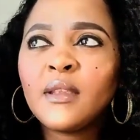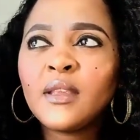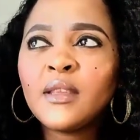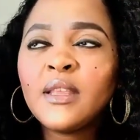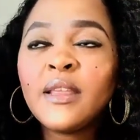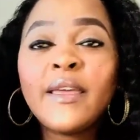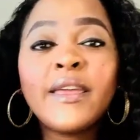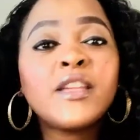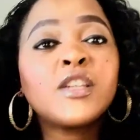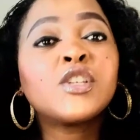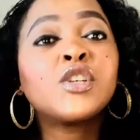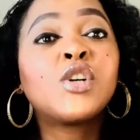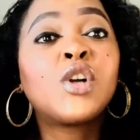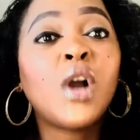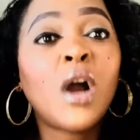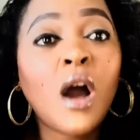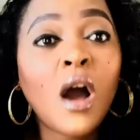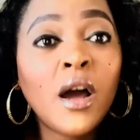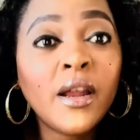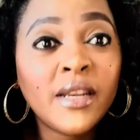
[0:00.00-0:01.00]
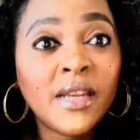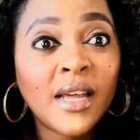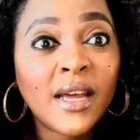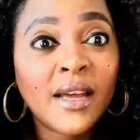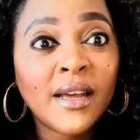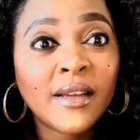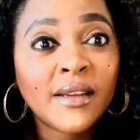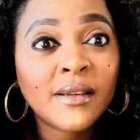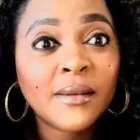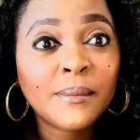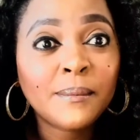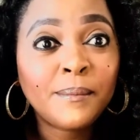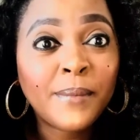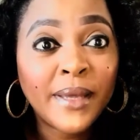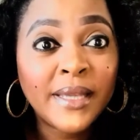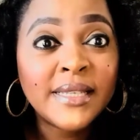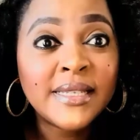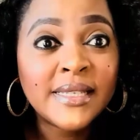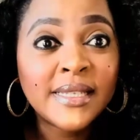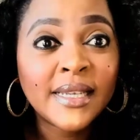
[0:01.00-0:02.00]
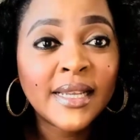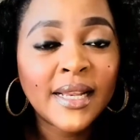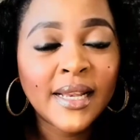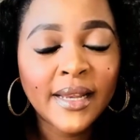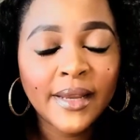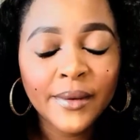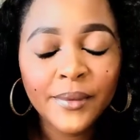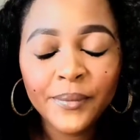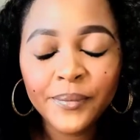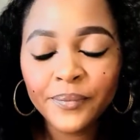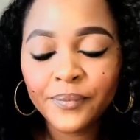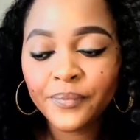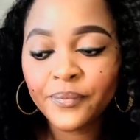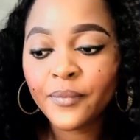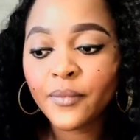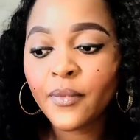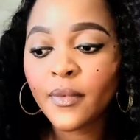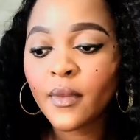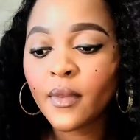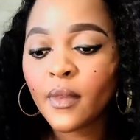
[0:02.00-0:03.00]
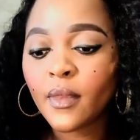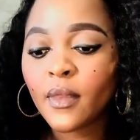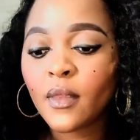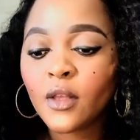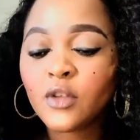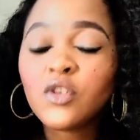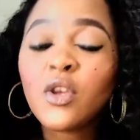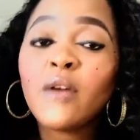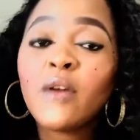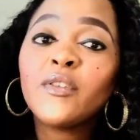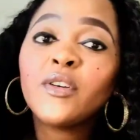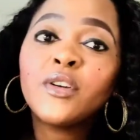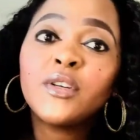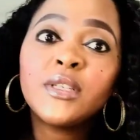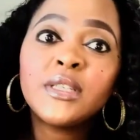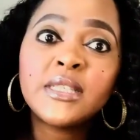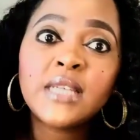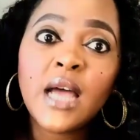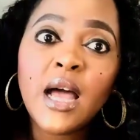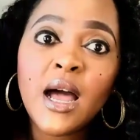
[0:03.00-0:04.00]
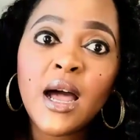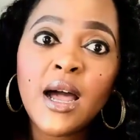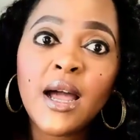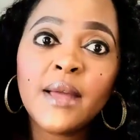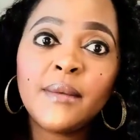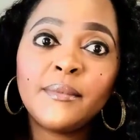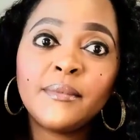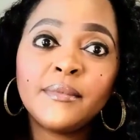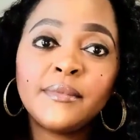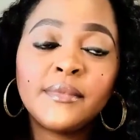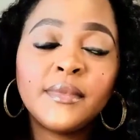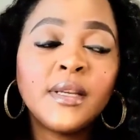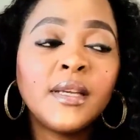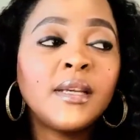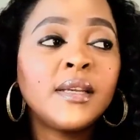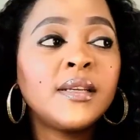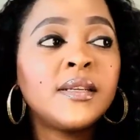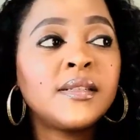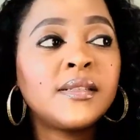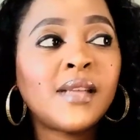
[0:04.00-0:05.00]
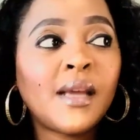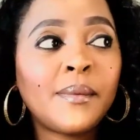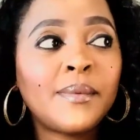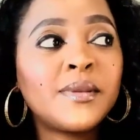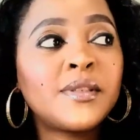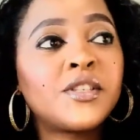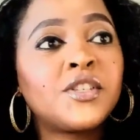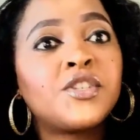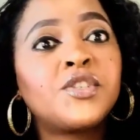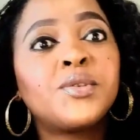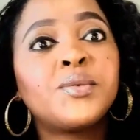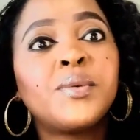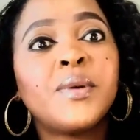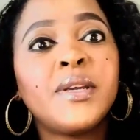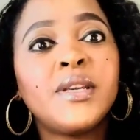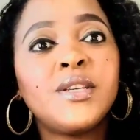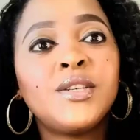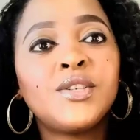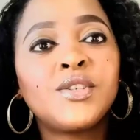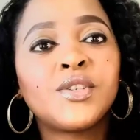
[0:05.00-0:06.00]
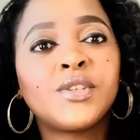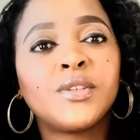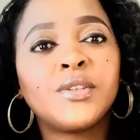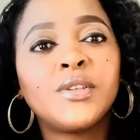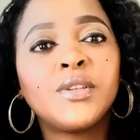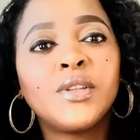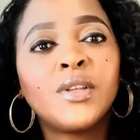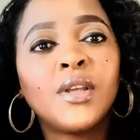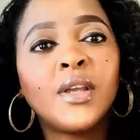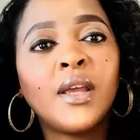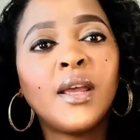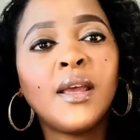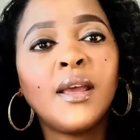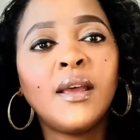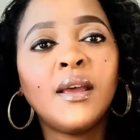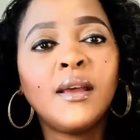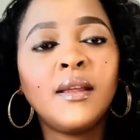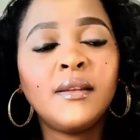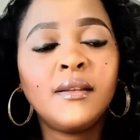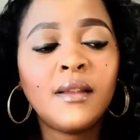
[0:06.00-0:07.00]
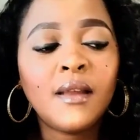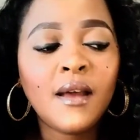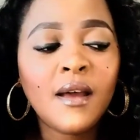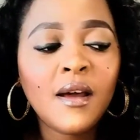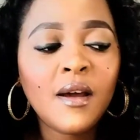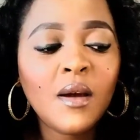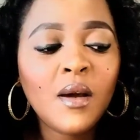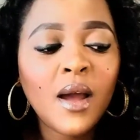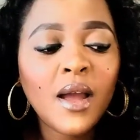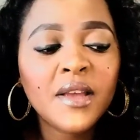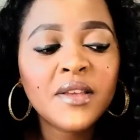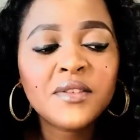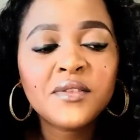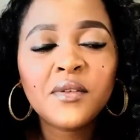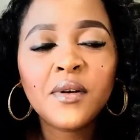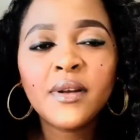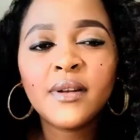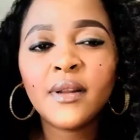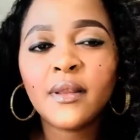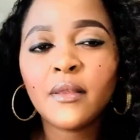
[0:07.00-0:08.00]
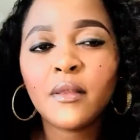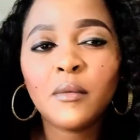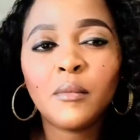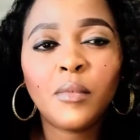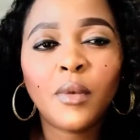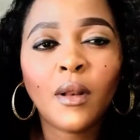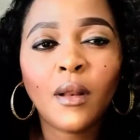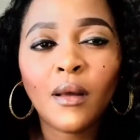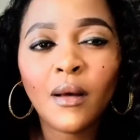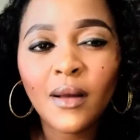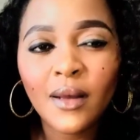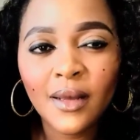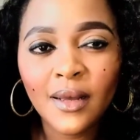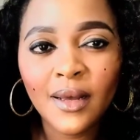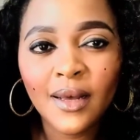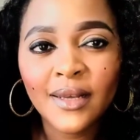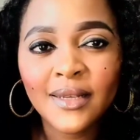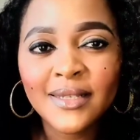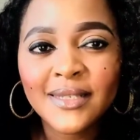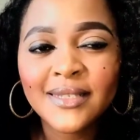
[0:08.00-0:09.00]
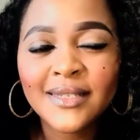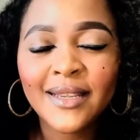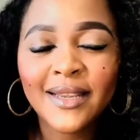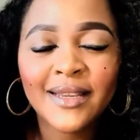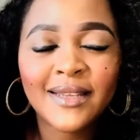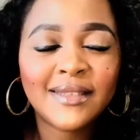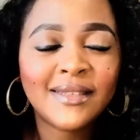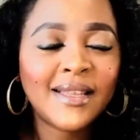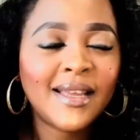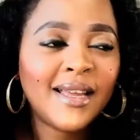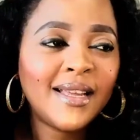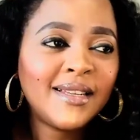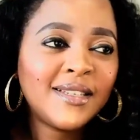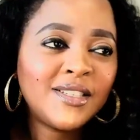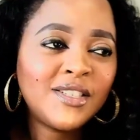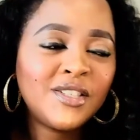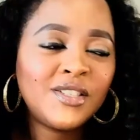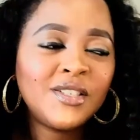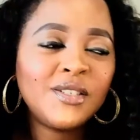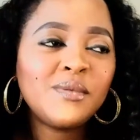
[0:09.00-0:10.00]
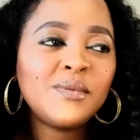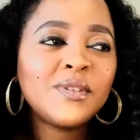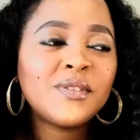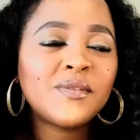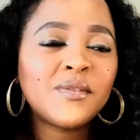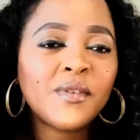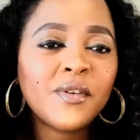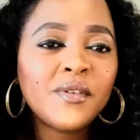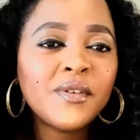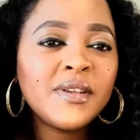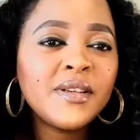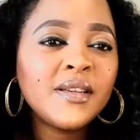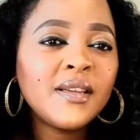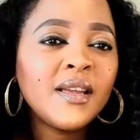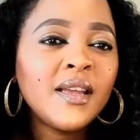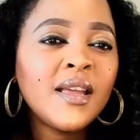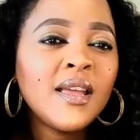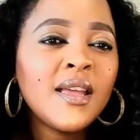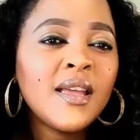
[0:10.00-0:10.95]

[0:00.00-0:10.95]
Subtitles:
They're in Ghana, basically, to have a good time type of situation. Now, I saw another blogger saying that she was very